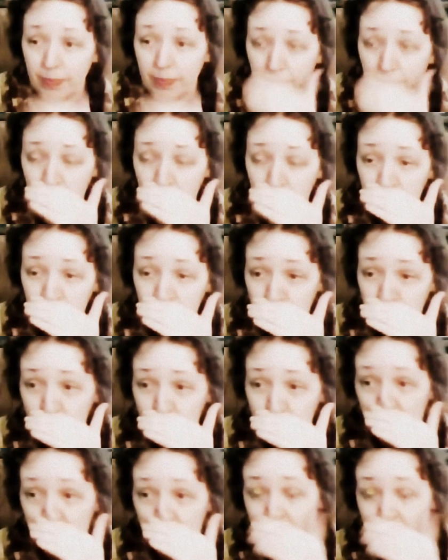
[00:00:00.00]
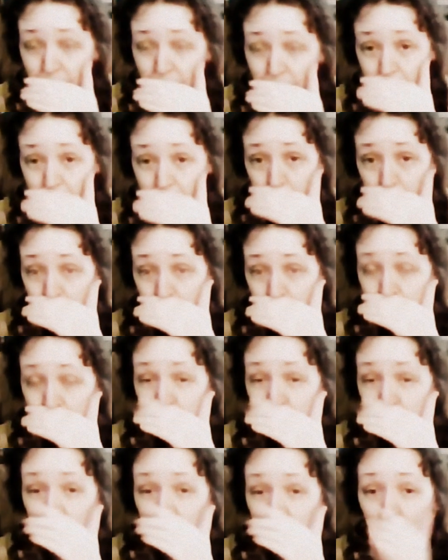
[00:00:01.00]
enough space,
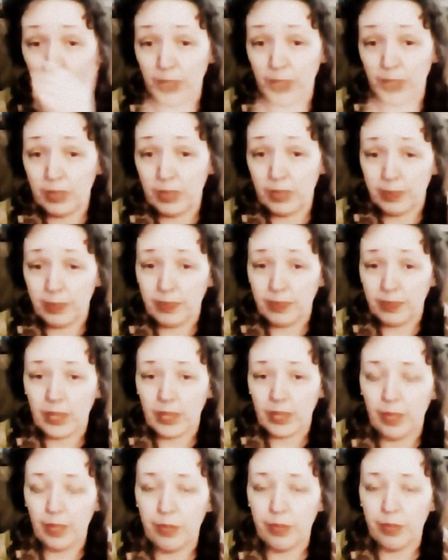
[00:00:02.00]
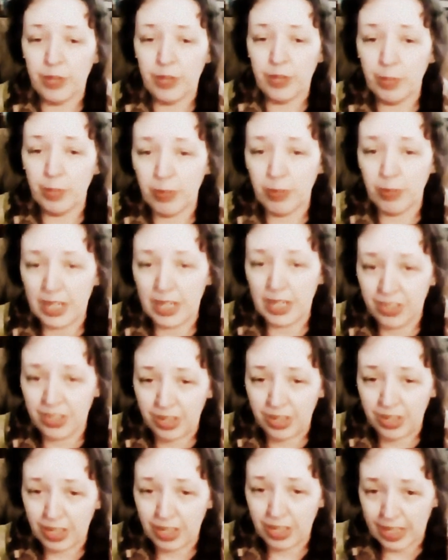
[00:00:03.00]
excuse me, for a double wide
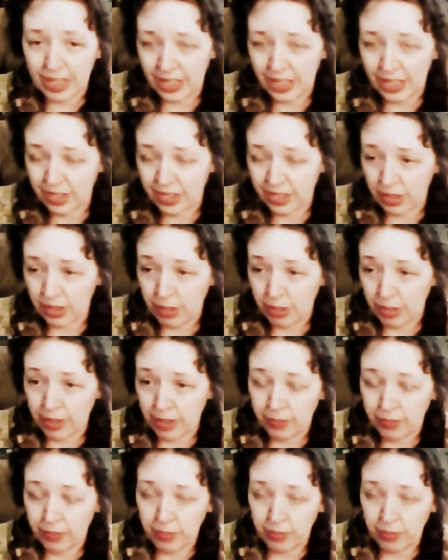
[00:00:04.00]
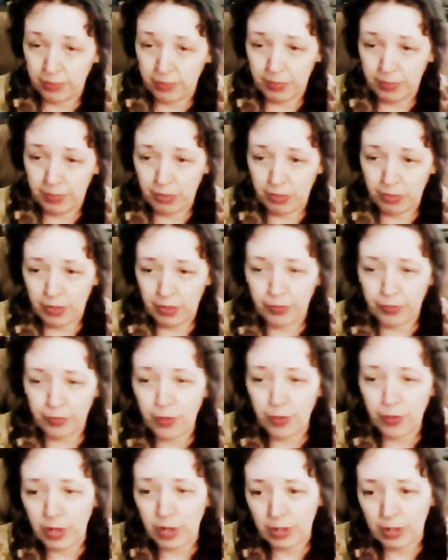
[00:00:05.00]
staircase going from 3 to
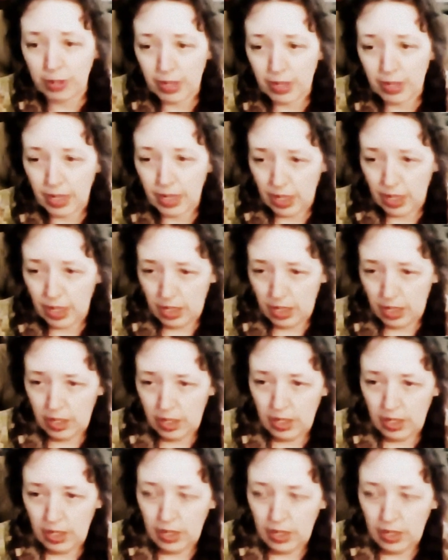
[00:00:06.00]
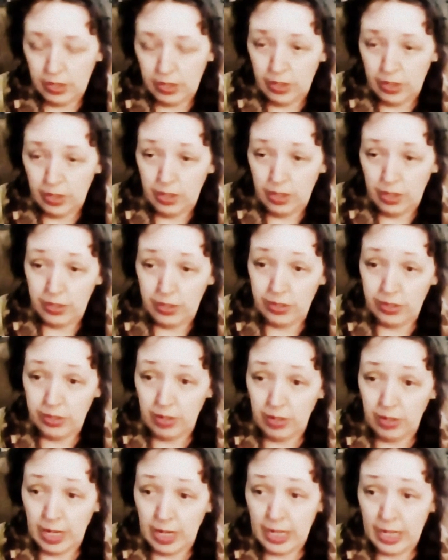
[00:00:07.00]
4.
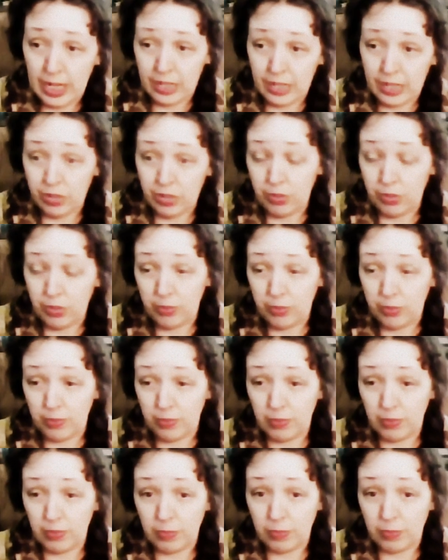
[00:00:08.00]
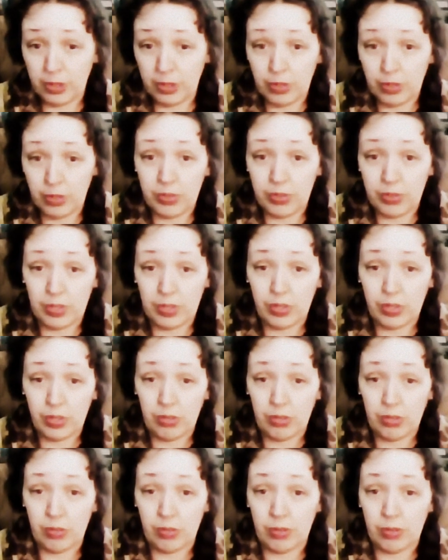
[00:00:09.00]
So I had to reduce it
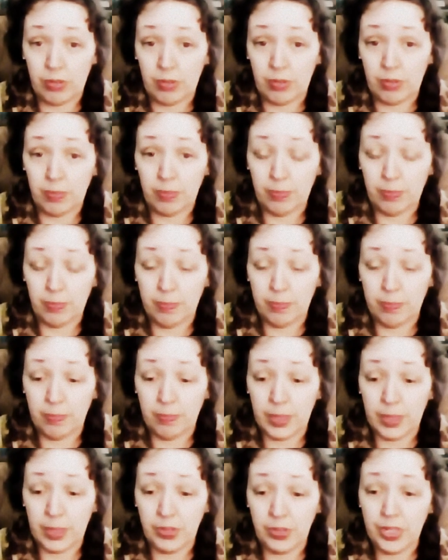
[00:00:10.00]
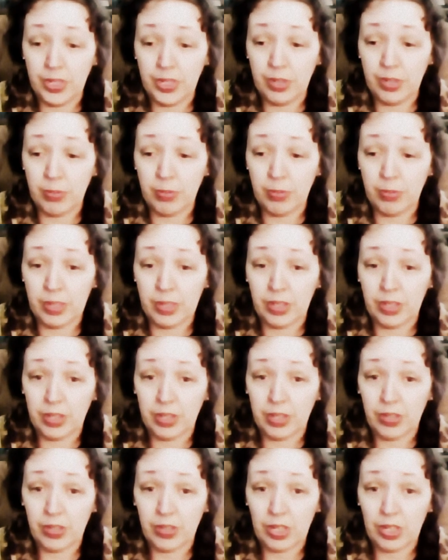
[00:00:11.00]
to a single width
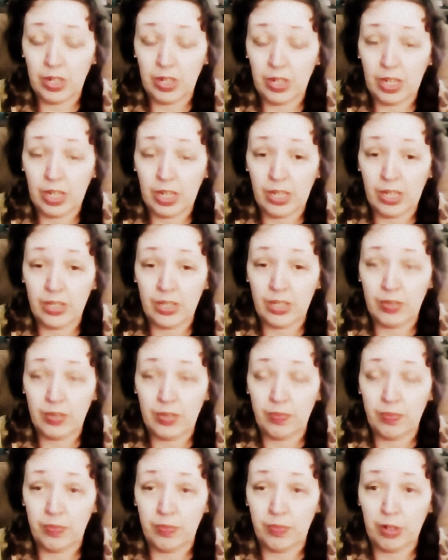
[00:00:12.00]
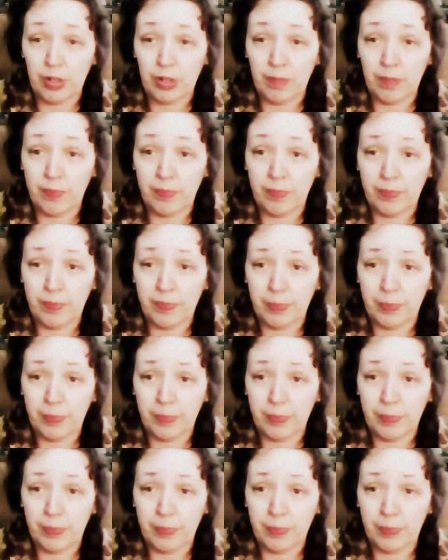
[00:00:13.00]
staircase from